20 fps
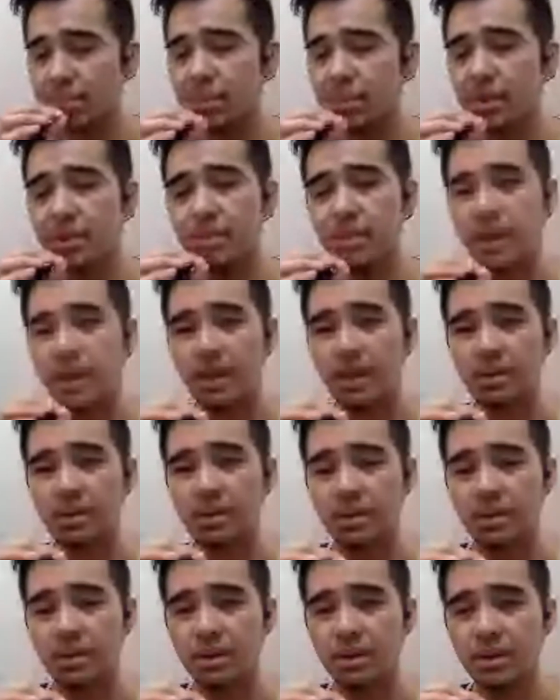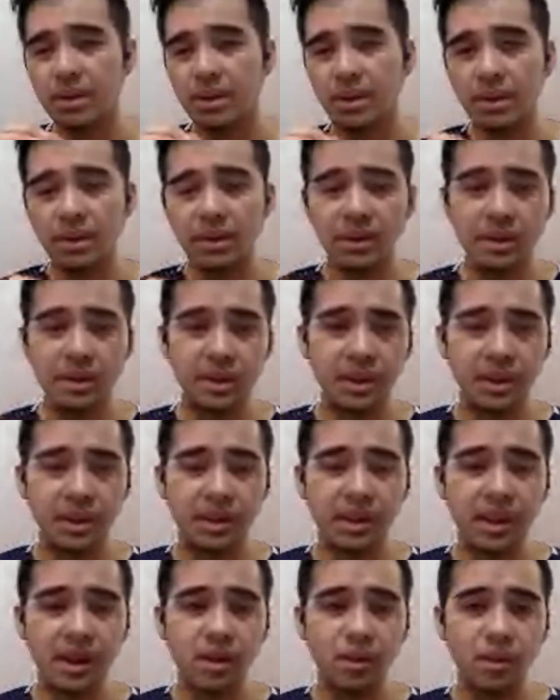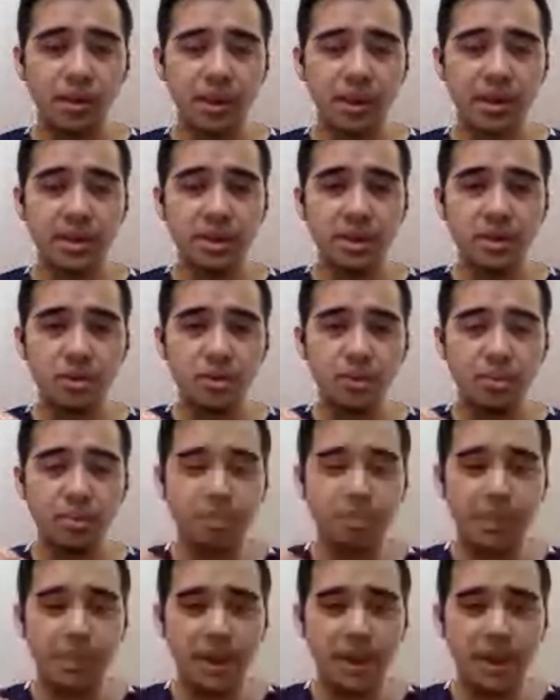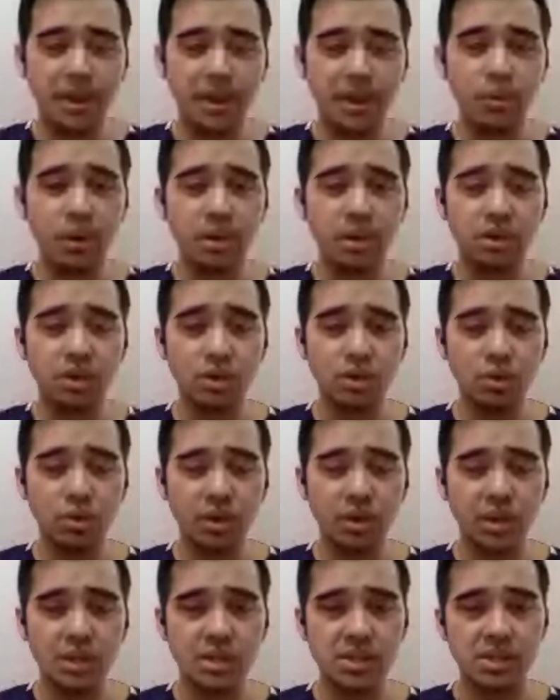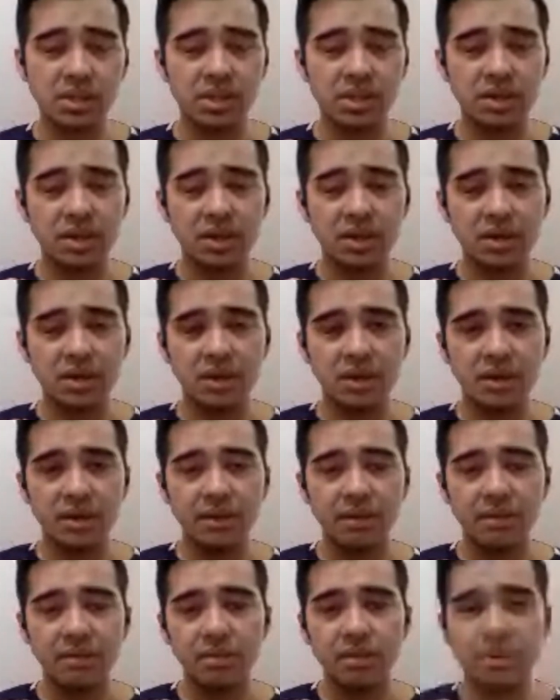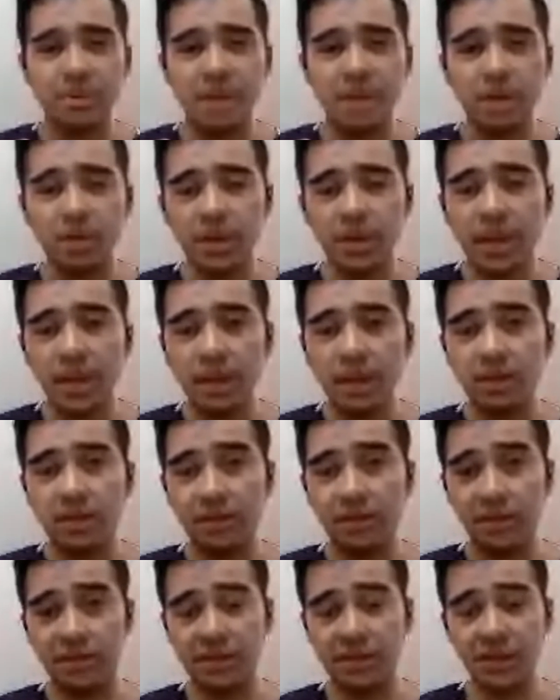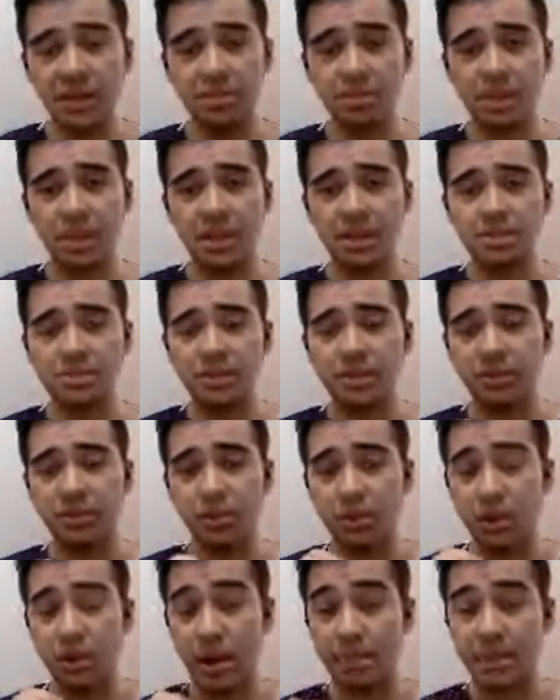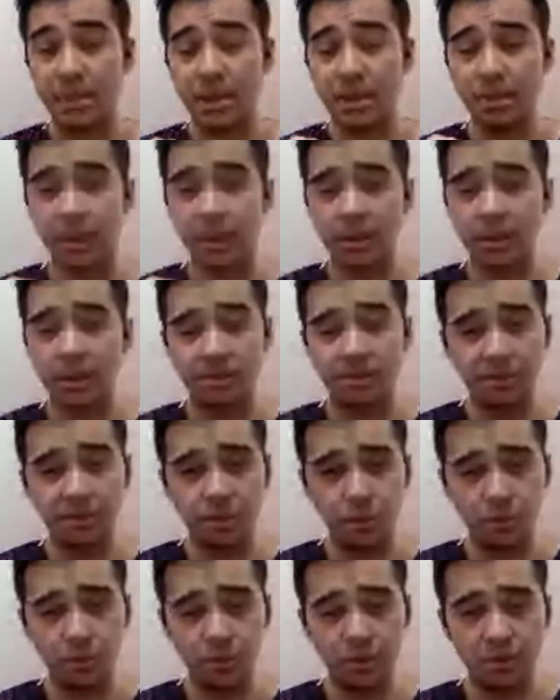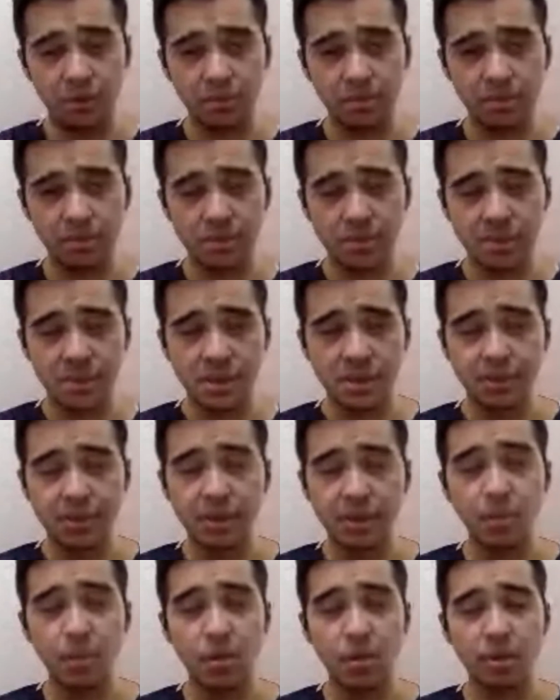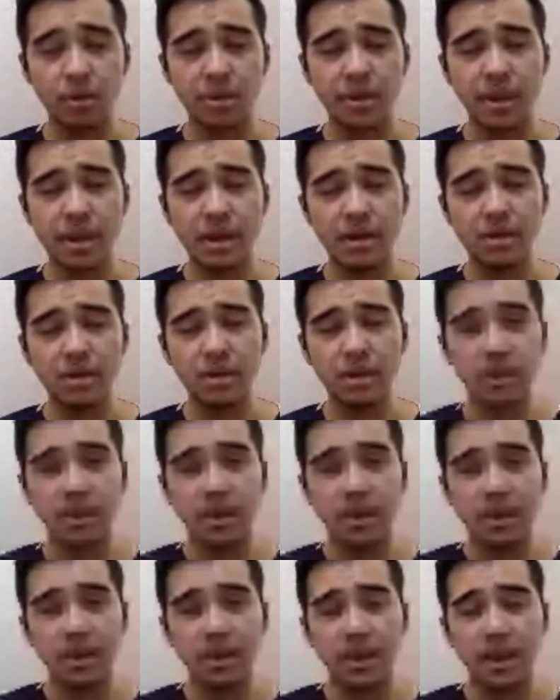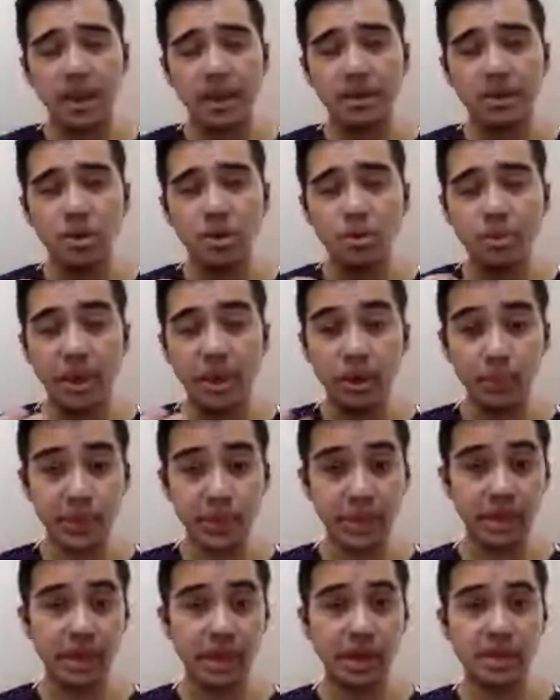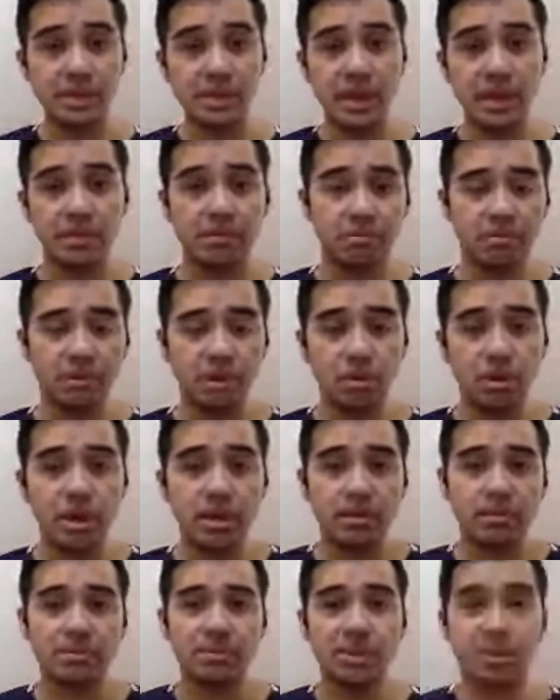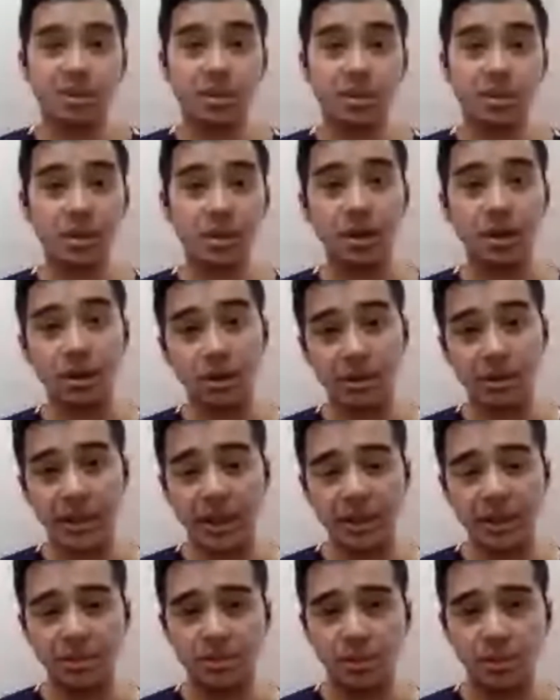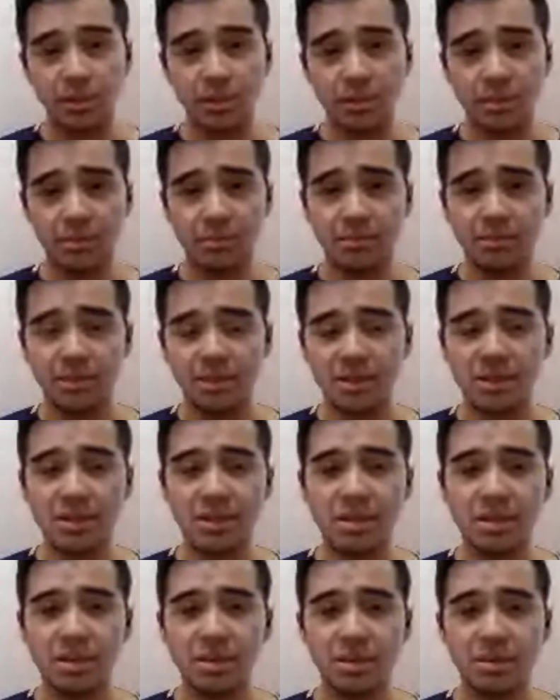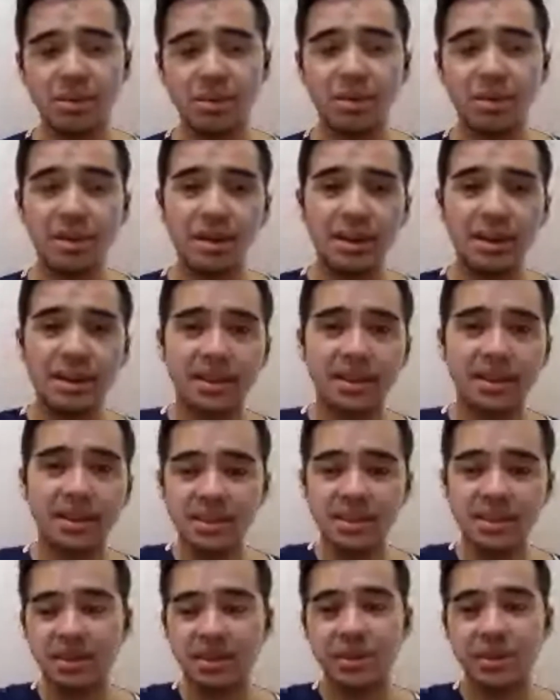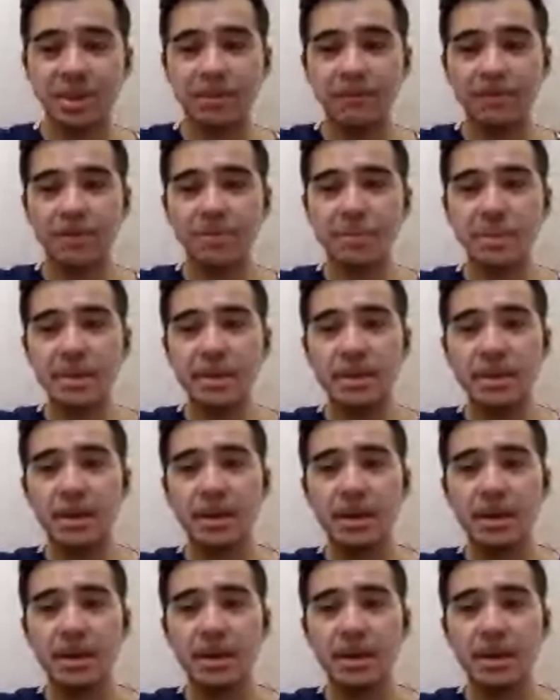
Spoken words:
them down. And that way you may want to do this for about 10 to 15 minutes before grabbing a bite of food. Sipping water down, and you may realize that, okay, you're not hungry anymore. So that's another tip for me.